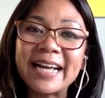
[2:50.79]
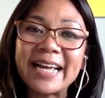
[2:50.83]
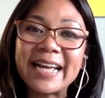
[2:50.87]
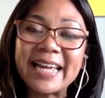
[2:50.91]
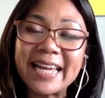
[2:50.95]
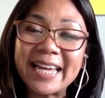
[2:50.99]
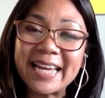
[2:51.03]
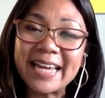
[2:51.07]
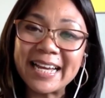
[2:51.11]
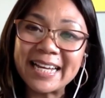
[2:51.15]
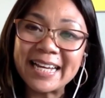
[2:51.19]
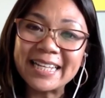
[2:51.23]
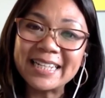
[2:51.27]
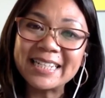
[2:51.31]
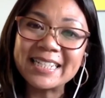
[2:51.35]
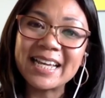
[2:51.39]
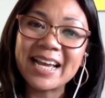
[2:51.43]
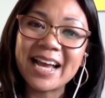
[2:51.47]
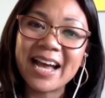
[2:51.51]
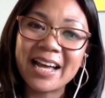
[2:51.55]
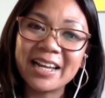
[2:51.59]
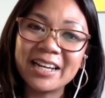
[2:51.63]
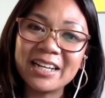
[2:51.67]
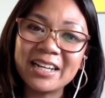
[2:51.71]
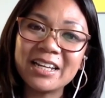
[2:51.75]
and
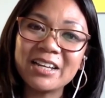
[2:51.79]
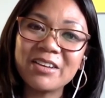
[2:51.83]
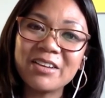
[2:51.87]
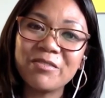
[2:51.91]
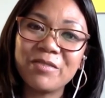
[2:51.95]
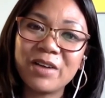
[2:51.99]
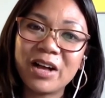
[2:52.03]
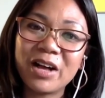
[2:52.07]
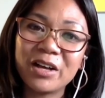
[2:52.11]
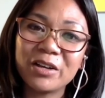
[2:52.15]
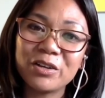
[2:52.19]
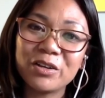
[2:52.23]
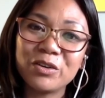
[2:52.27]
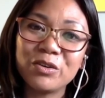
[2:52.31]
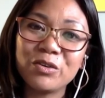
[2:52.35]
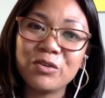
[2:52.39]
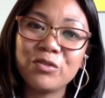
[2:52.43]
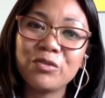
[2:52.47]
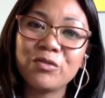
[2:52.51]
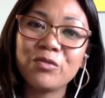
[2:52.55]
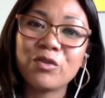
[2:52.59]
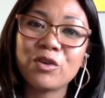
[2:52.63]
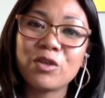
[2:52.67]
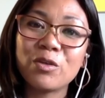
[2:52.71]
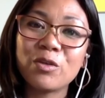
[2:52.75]
adding value
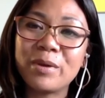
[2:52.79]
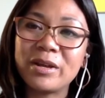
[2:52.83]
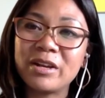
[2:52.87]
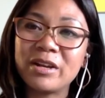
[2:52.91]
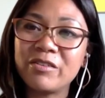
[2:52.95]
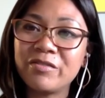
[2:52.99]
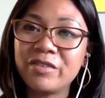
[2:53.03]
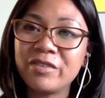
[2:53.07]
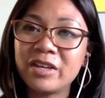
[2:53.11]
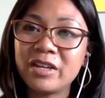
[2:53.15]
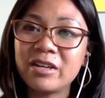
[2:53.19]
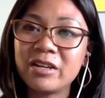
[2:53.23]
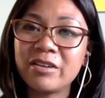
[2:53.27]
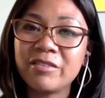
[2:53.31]
for the benefit